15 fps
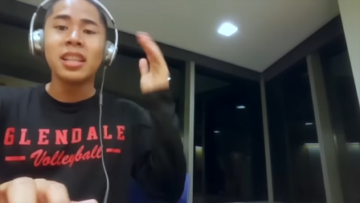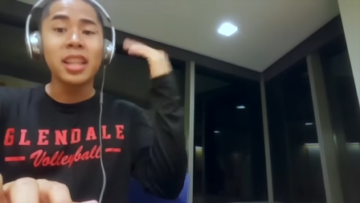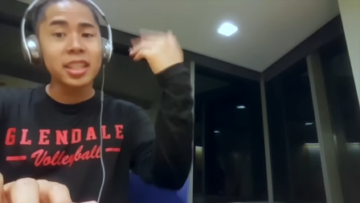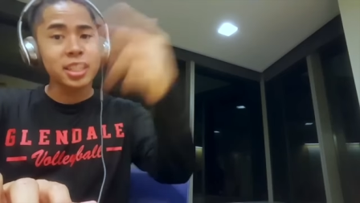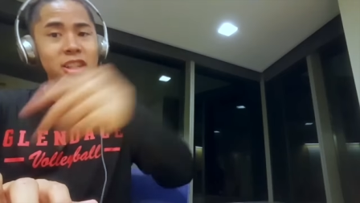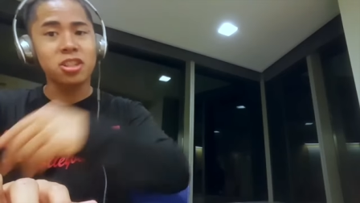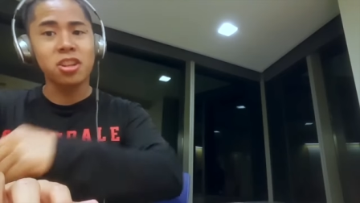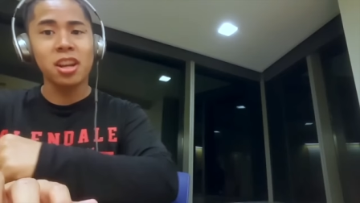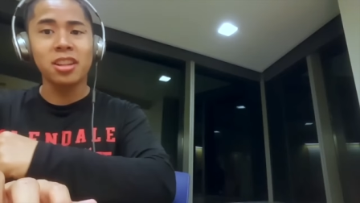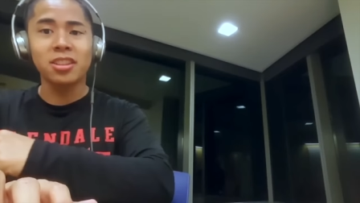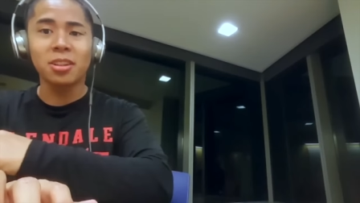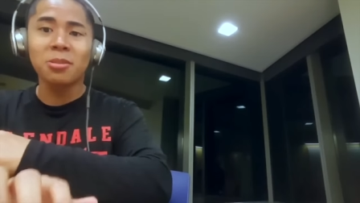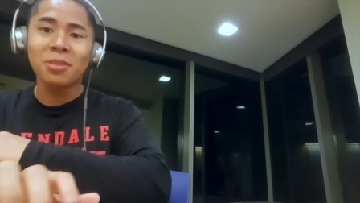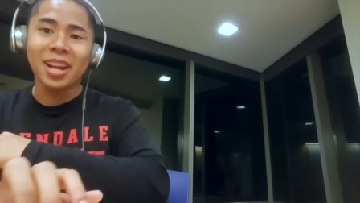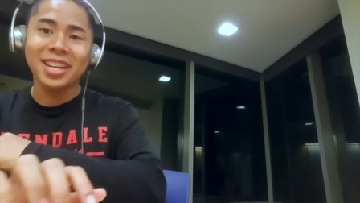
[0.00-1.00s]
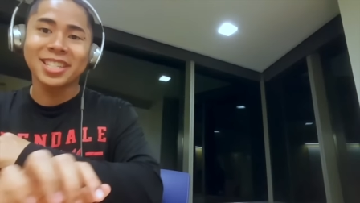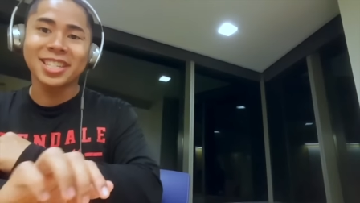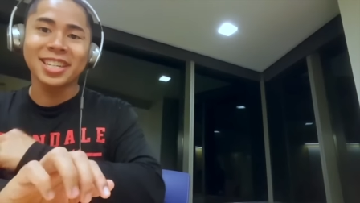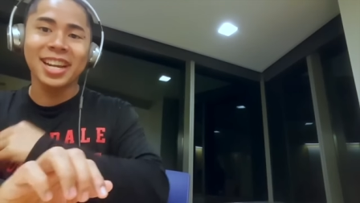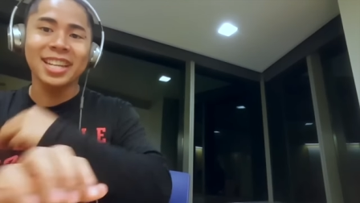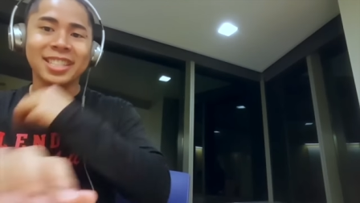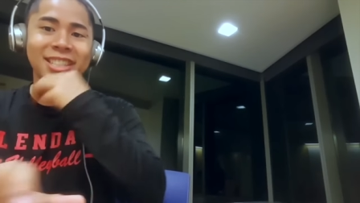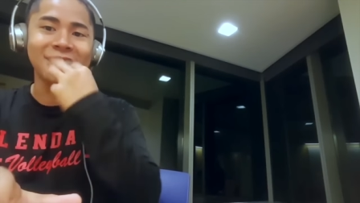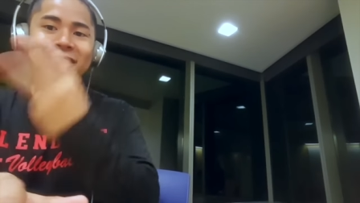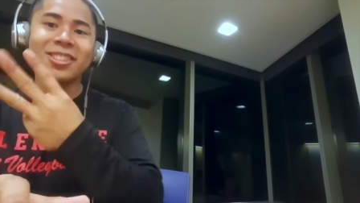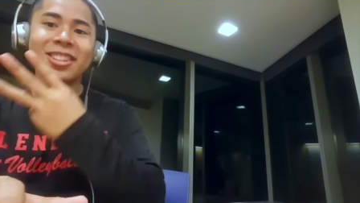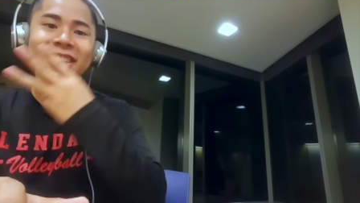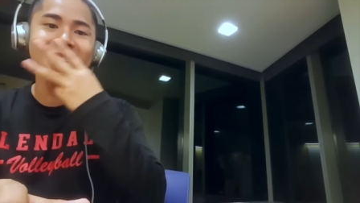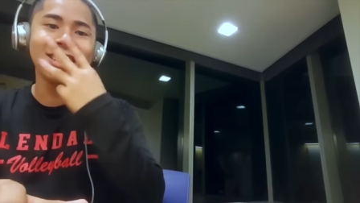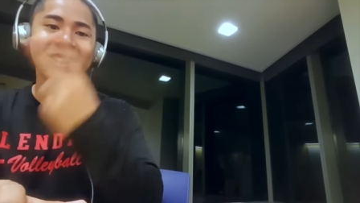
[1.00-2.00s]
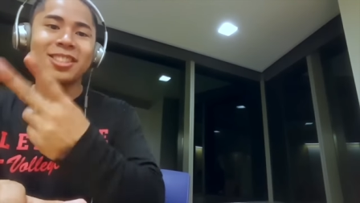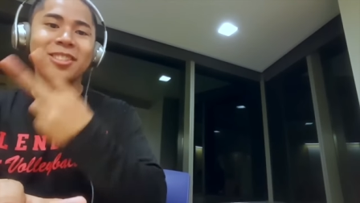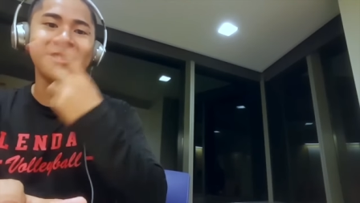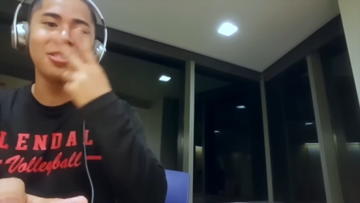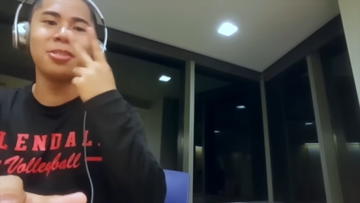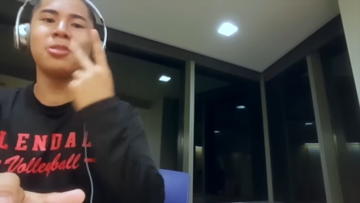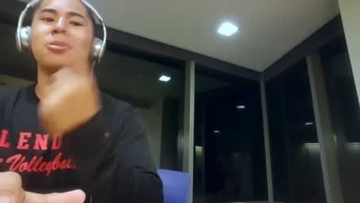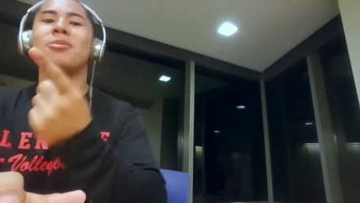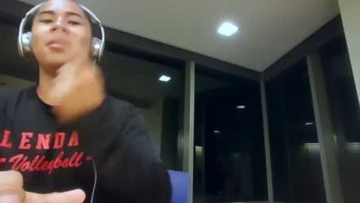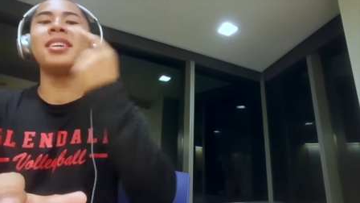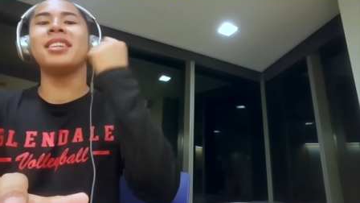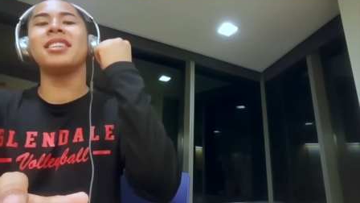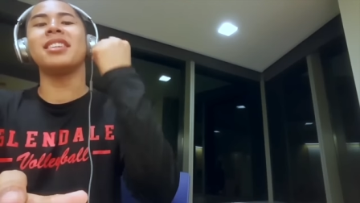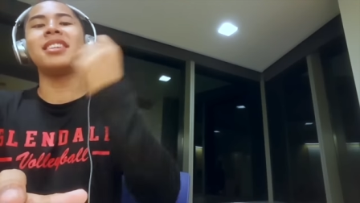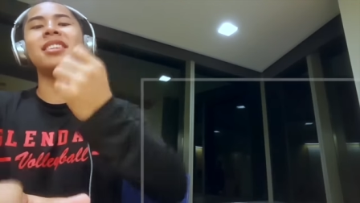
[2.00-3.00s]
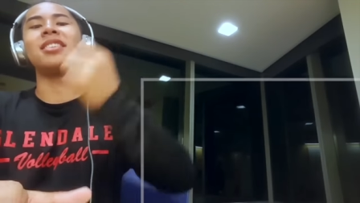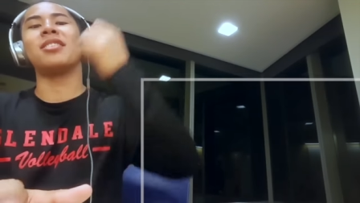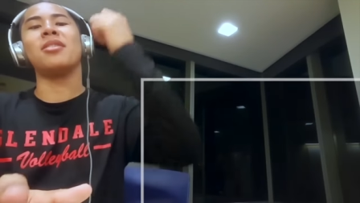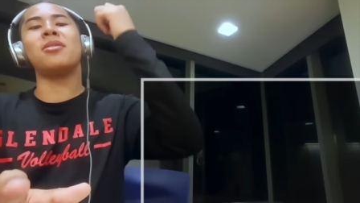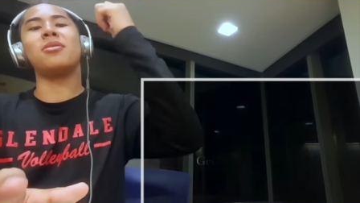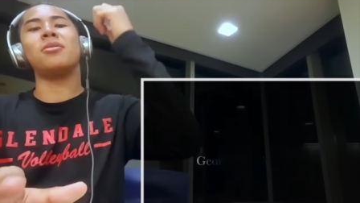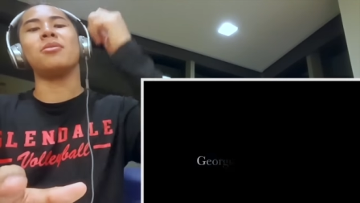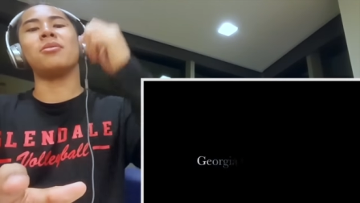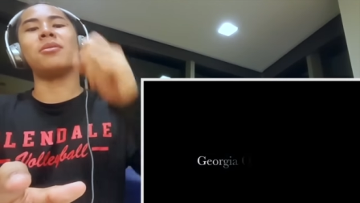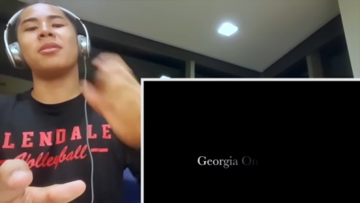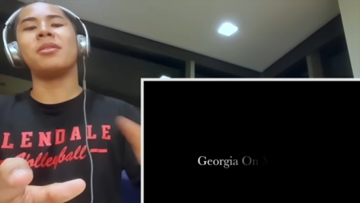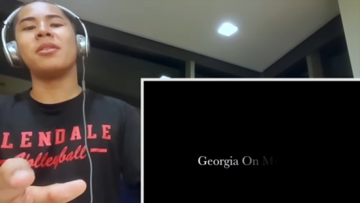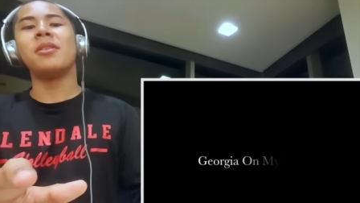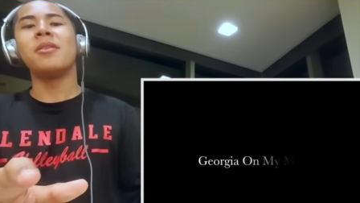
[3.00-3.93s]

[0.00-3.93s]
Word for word: Let's get straight into the reaction, guys, in three, two, one, go.